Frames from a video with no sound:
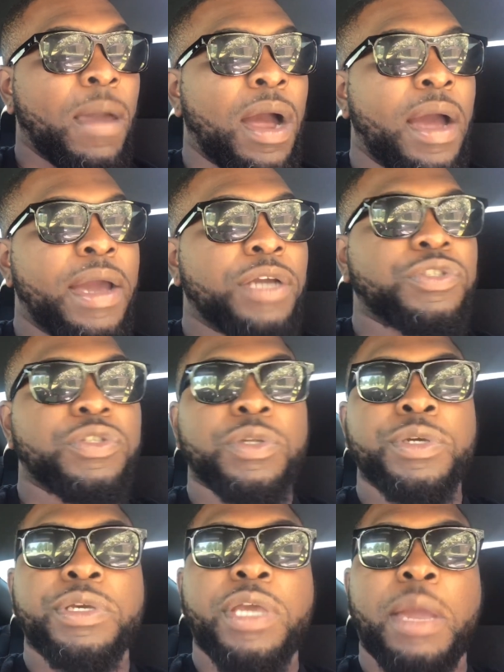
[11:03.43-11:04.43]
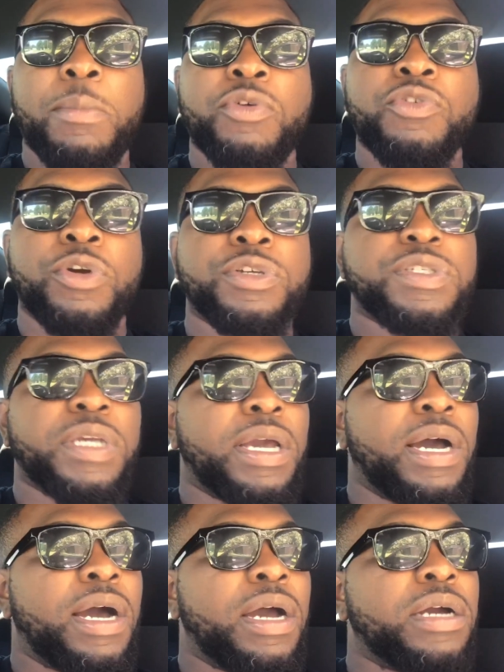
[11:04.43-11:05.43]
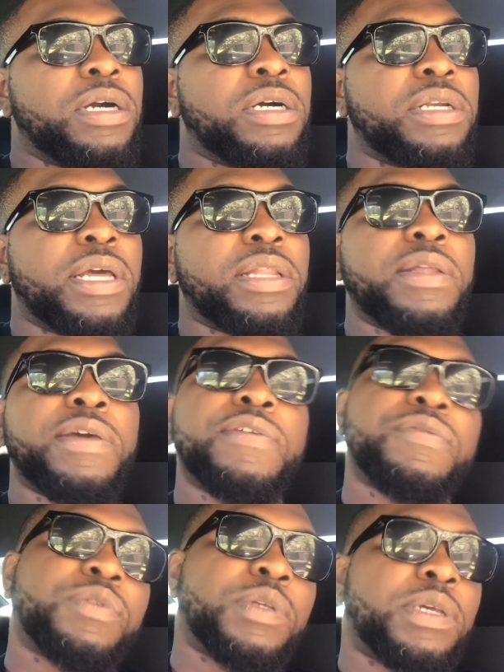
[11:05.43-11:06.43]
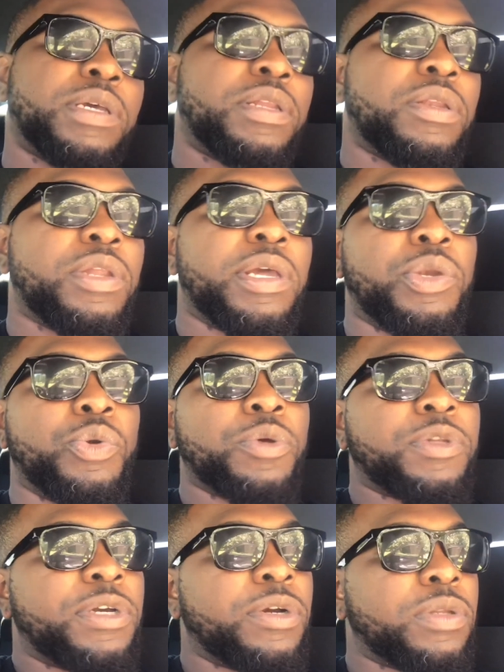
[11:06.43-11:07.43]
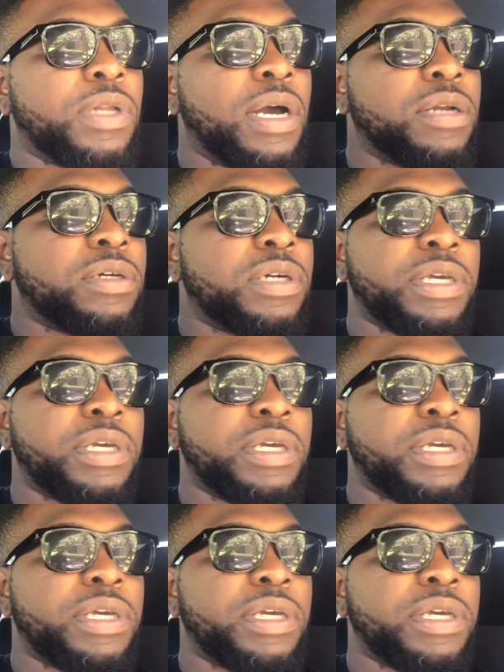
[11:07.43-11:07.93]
I actually came across a guy that lives in North Carolina.